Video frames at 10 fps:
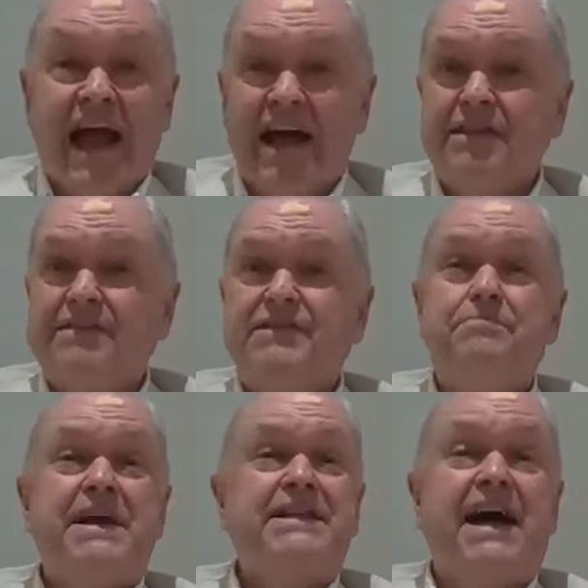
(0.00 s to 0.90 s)
others
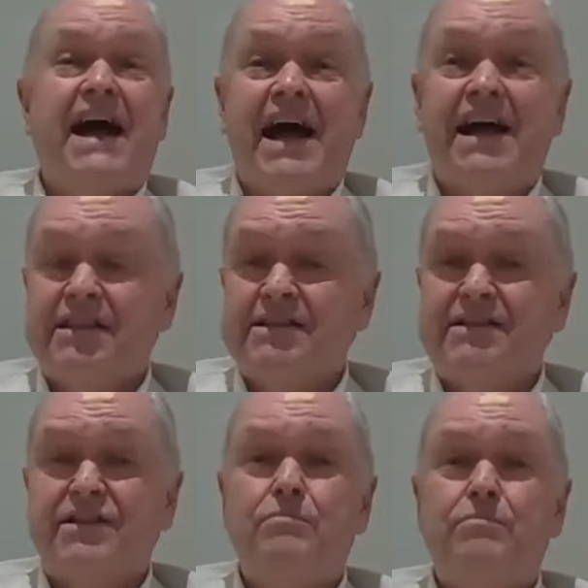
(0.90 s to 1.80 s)
are better,
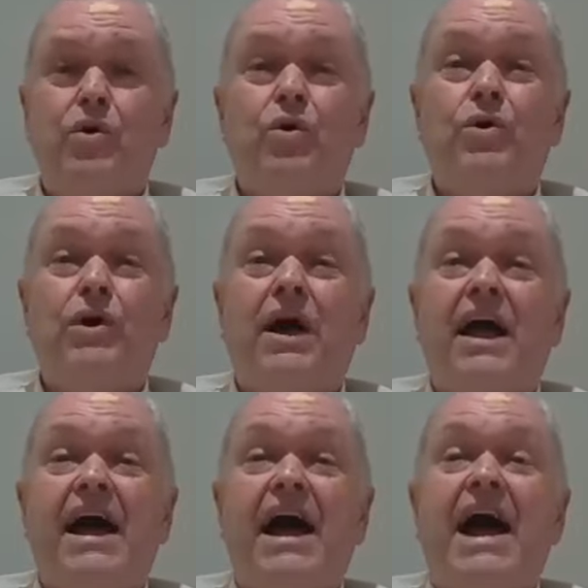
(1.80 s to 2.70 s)
others know more,
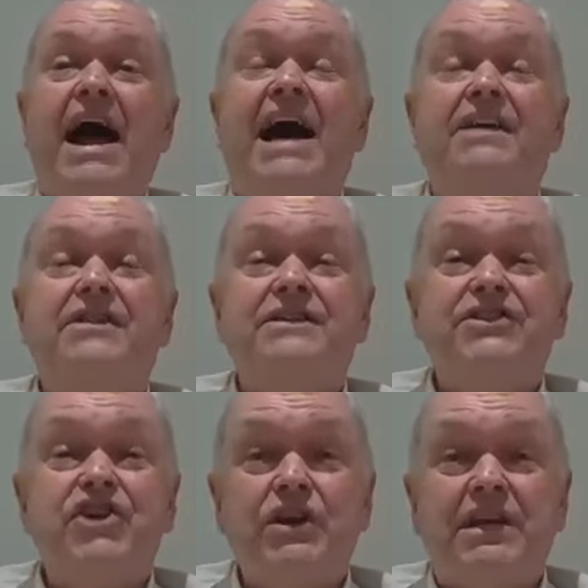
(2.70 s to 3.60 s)

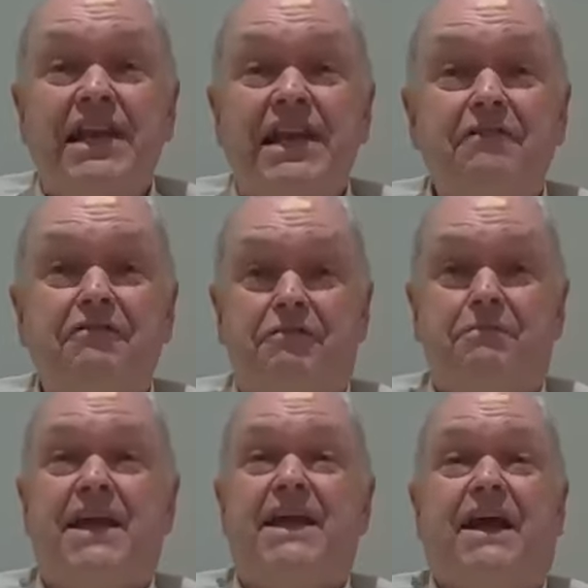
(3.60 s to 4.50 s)
others don't love
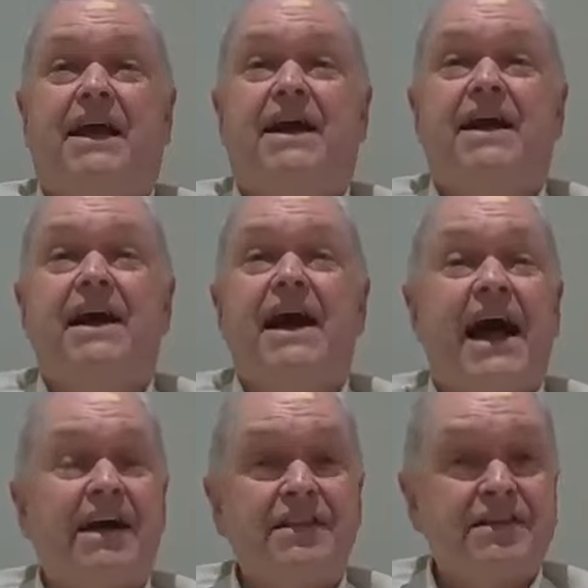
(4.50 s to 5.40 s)
me,
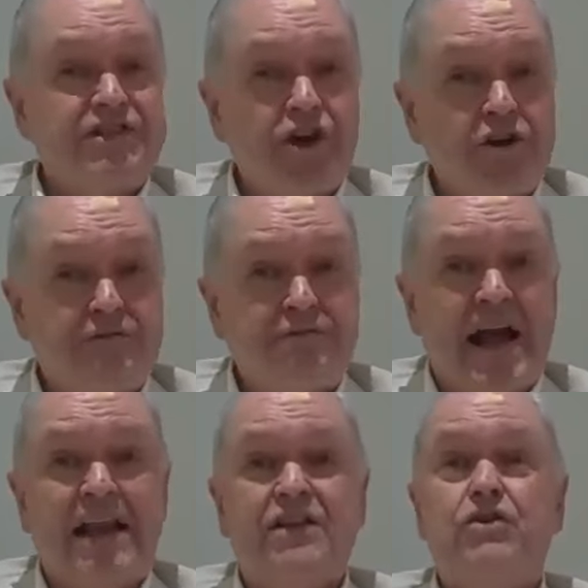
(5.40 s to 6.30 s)
others don't
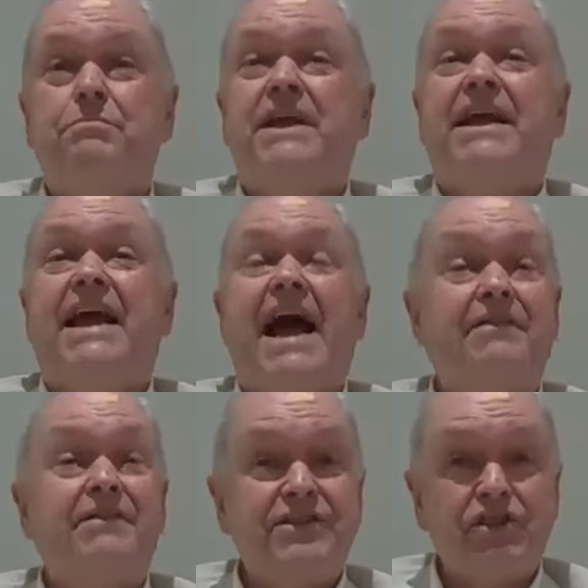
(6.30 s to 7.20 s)
value me,
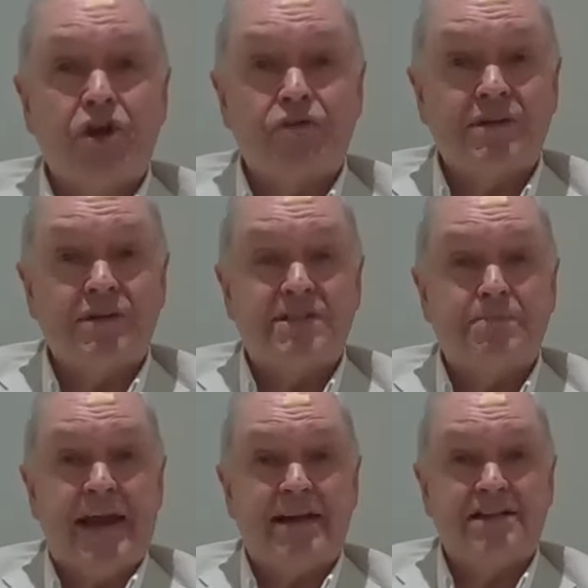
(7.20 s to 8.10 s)
others don't
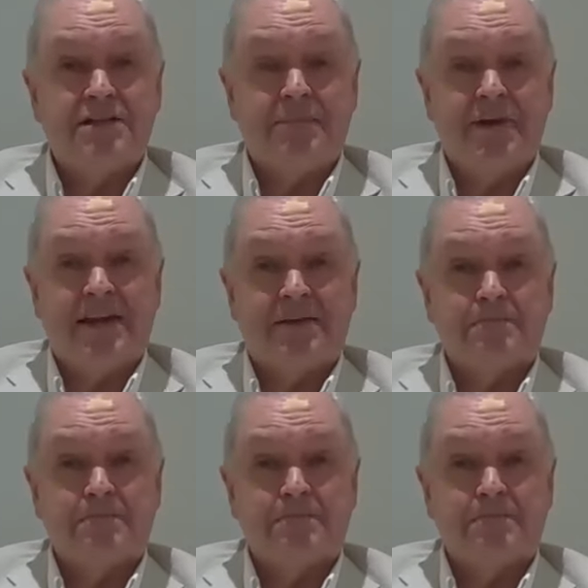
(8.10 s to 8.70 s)
respect me.